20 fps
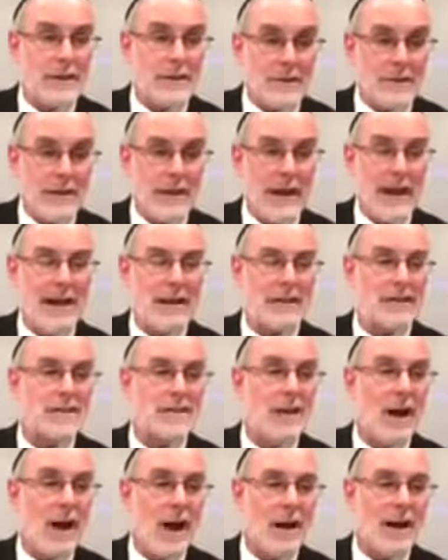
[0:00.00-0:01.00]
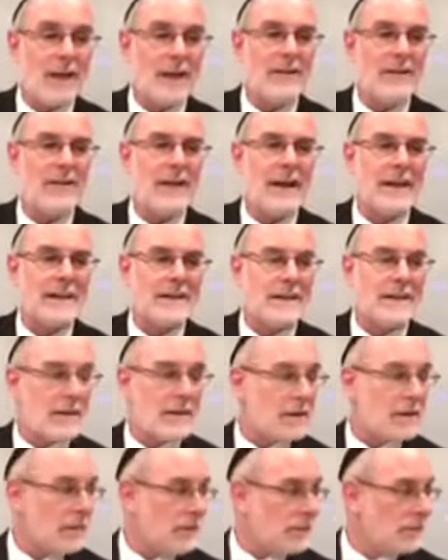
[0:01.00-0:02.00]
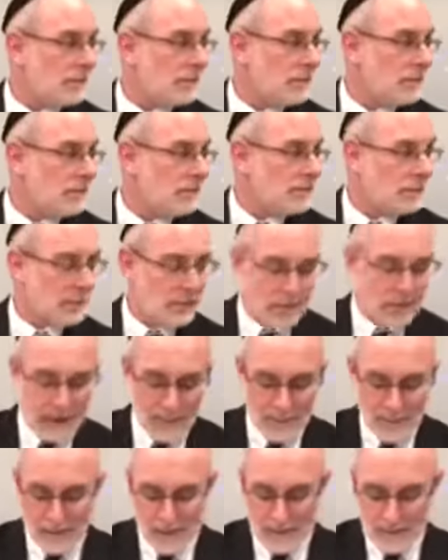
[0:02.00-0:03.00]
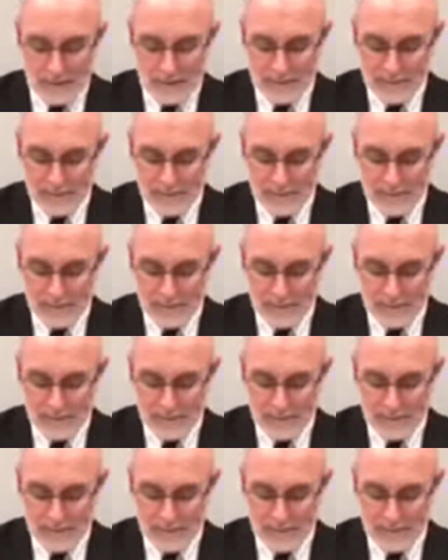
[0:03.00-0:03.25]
even that sign, even that signal would not be there.